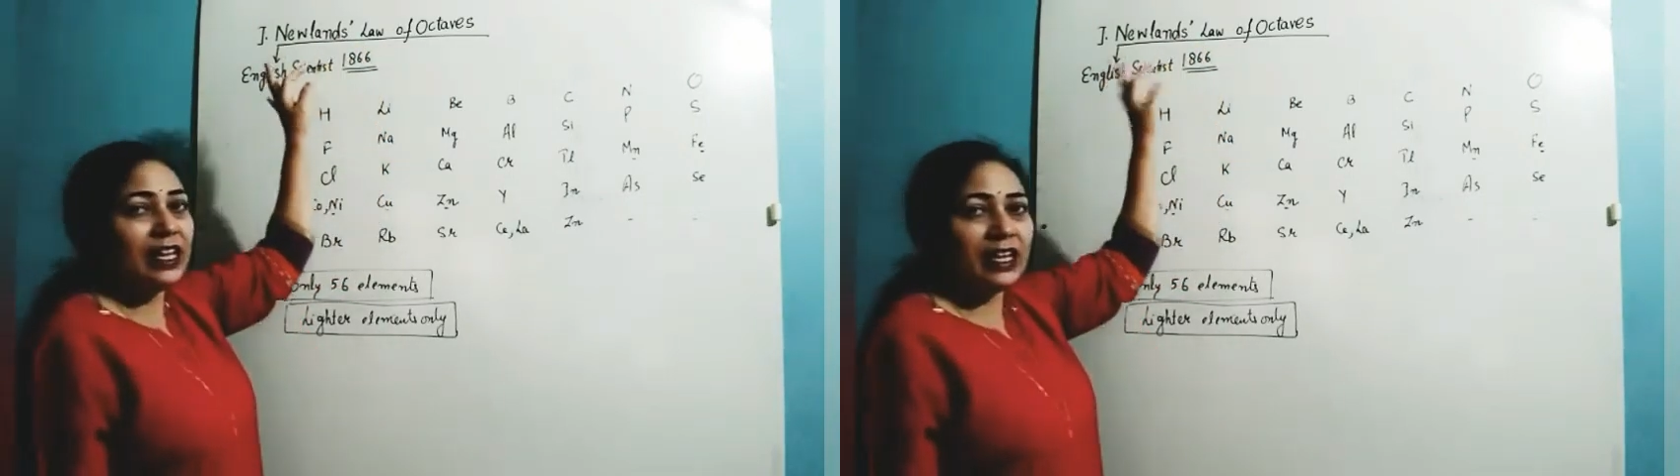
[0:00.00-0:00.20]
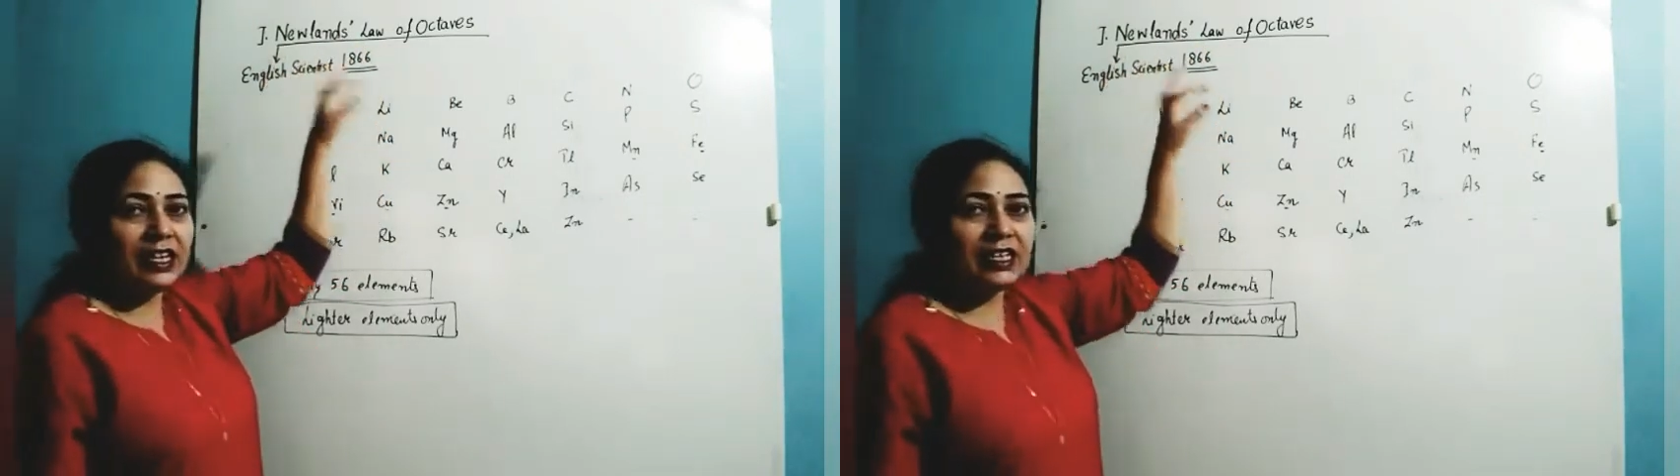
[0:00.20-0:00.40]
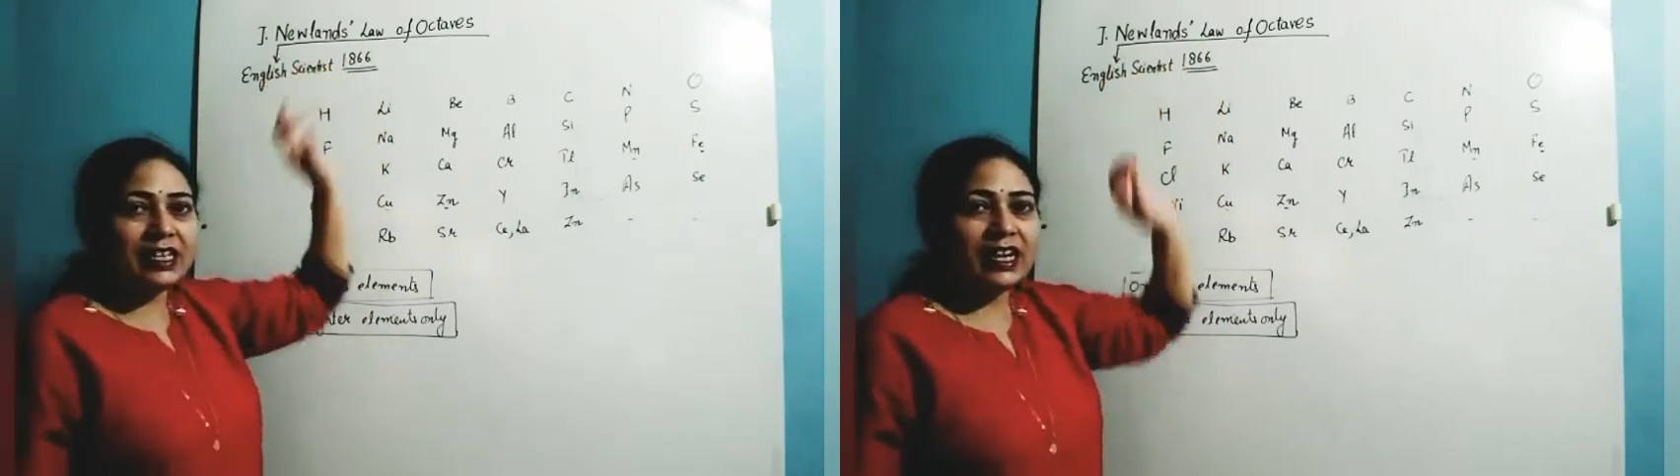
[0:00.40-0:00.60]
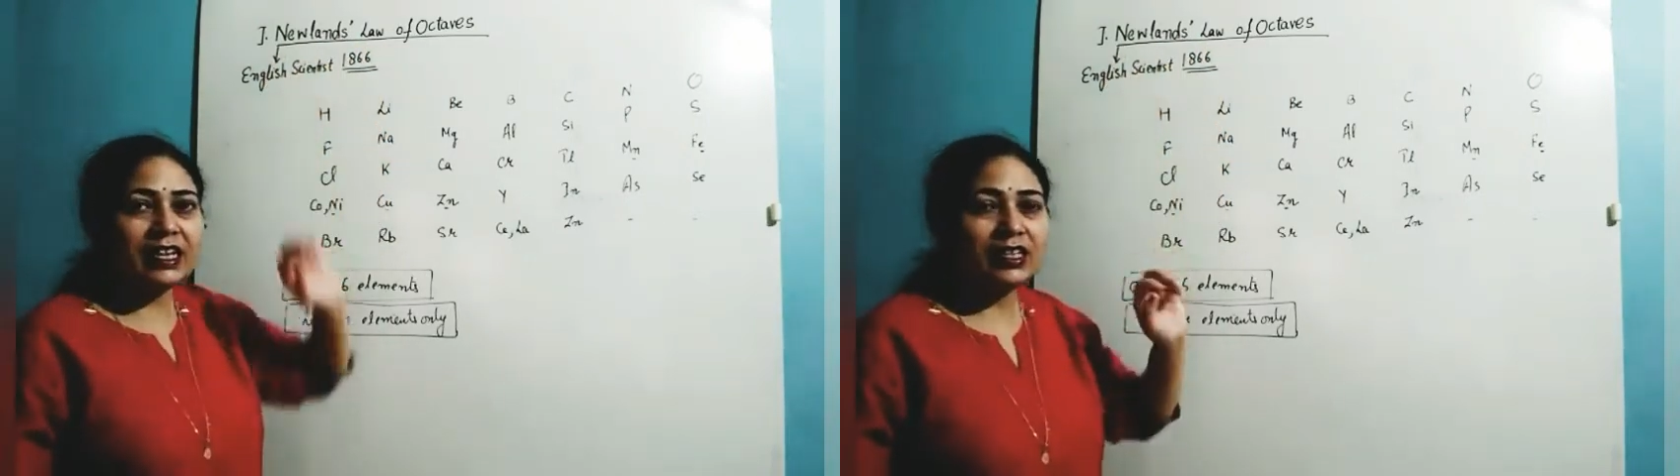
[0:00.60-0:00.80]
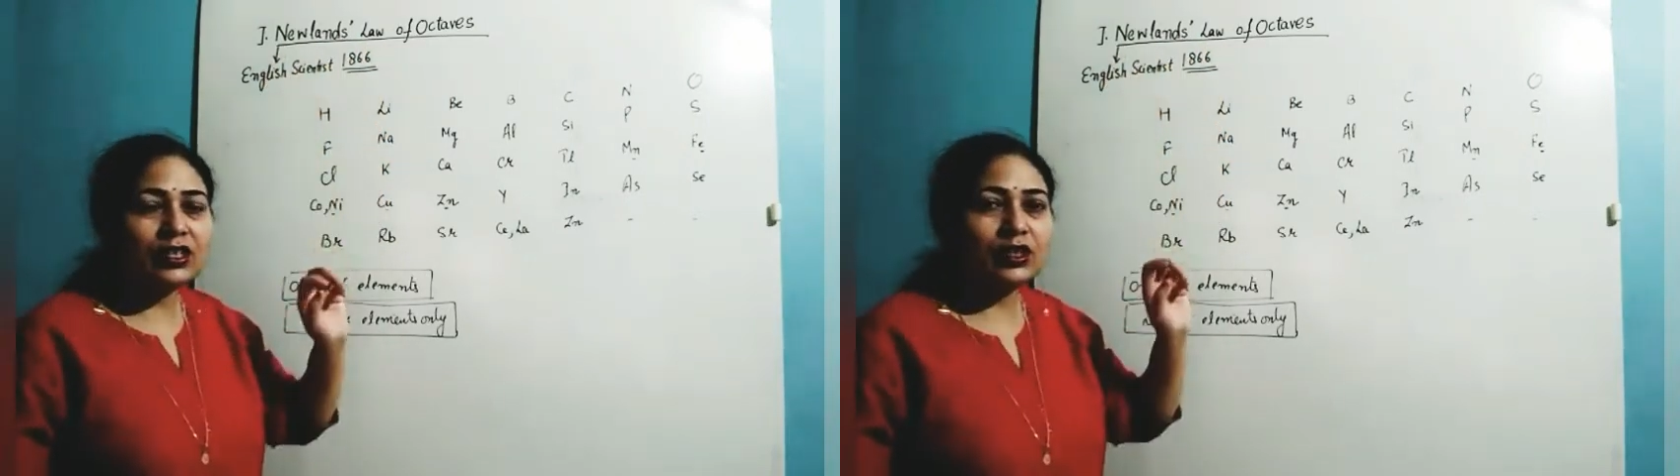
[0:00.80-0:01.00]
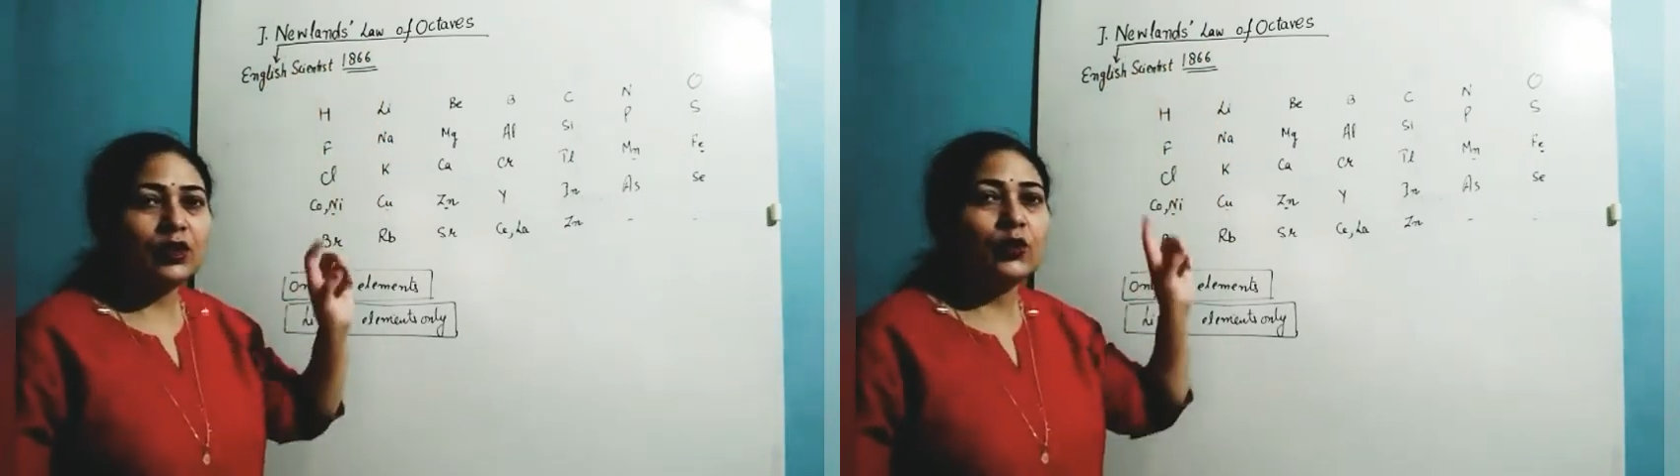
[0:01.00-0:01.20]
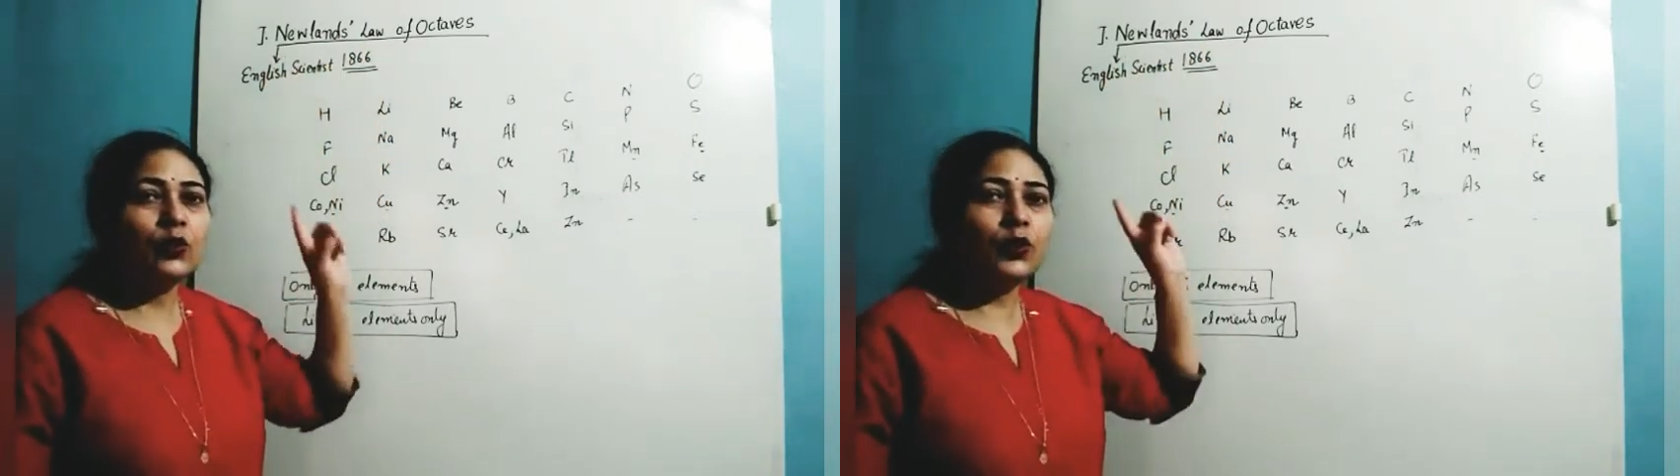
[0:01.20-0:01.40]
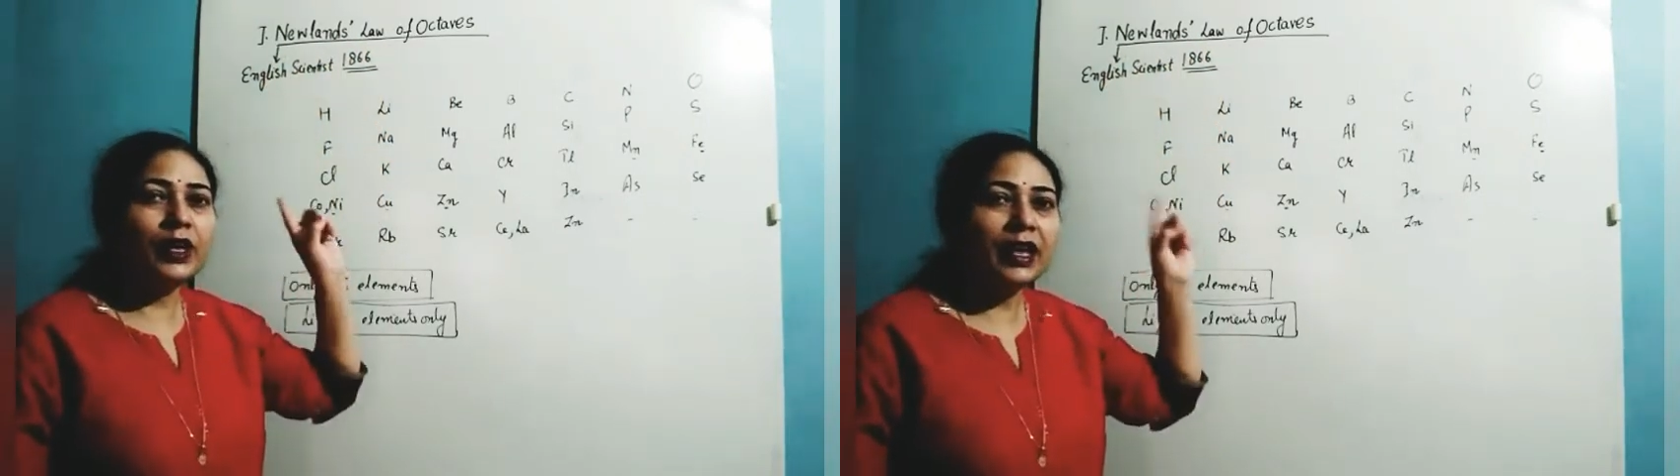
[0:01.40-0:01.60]
English scientist
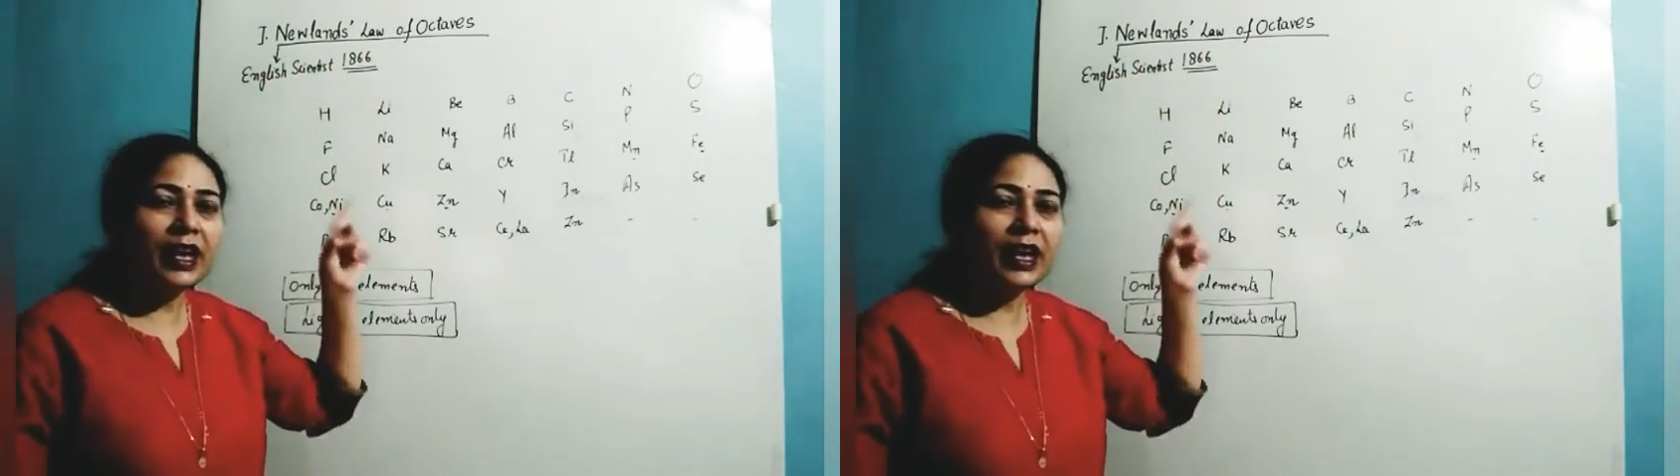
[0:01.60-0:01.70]
who in